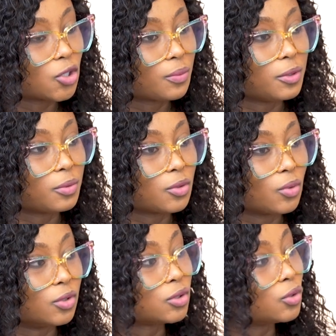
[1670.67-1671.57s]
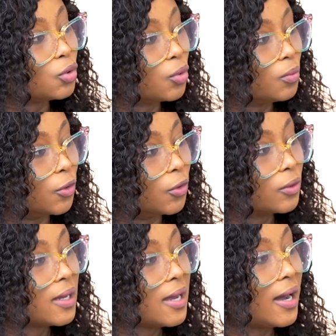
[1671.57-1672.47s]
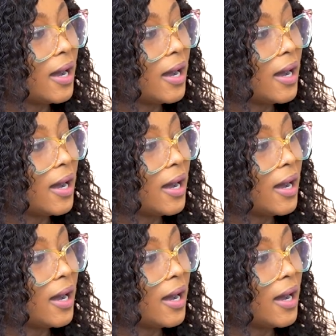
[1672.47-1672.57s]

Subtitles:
I'm sure people want to know more.